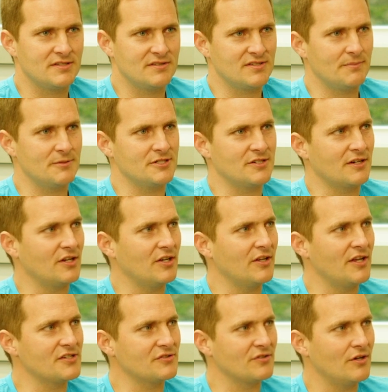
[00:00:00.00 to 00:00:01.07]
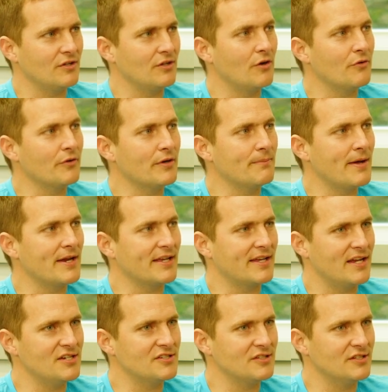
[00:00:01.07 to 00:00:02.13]
somebody's on cholesterol lowering
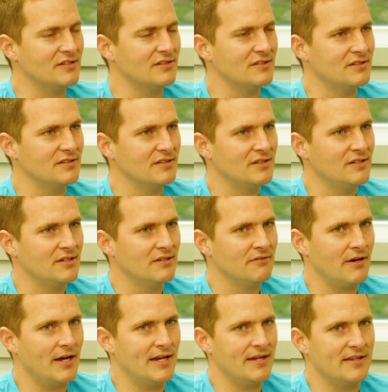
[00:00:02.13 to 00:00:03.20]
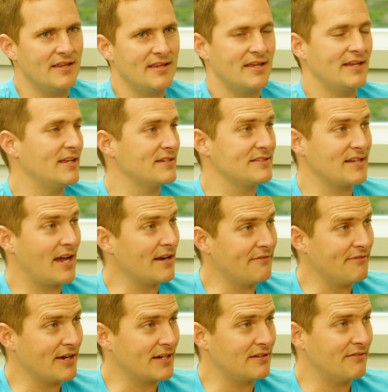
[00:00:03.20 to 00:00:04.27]
medication, right? And then they get a side
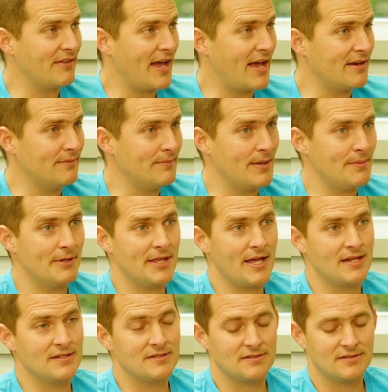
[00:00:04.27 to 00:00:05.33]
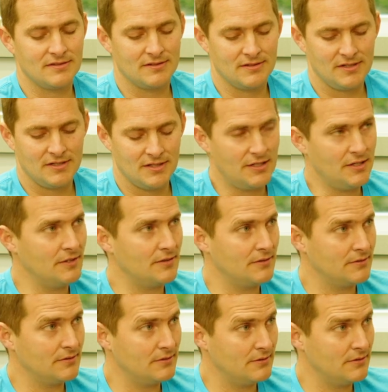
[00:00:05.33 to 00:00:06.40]
effect of that, and maybe that's so it lowers
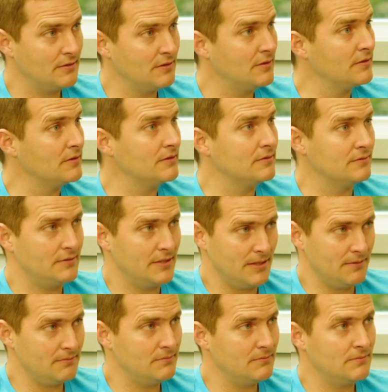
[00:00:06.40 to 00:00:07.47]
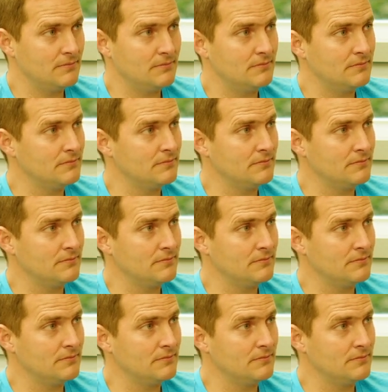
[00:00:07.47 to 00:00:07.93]
your cholesterol. Yep. But now the